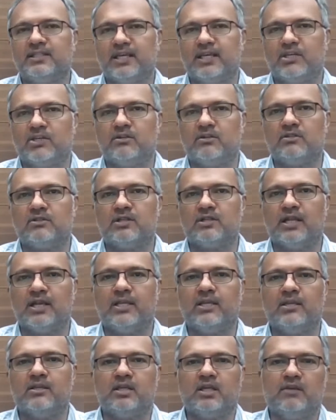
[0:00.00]
in sectors
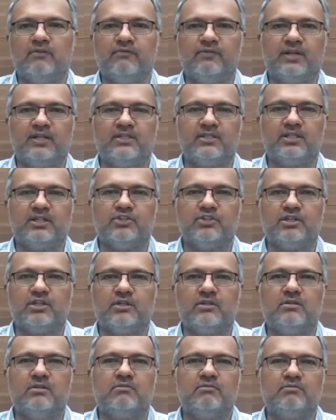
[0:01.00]
like
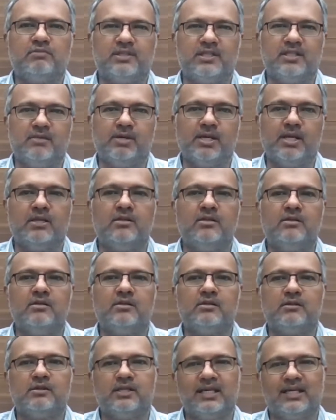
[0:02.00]
infrastructure, cement,
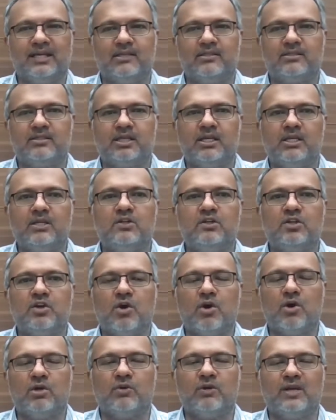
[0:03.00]
real estate,
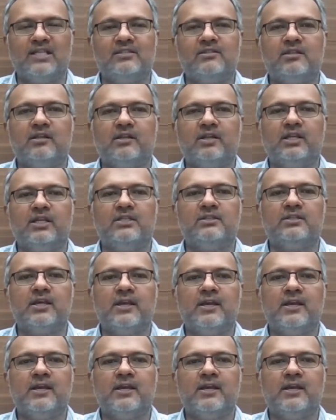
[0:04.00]
auto ancillaries,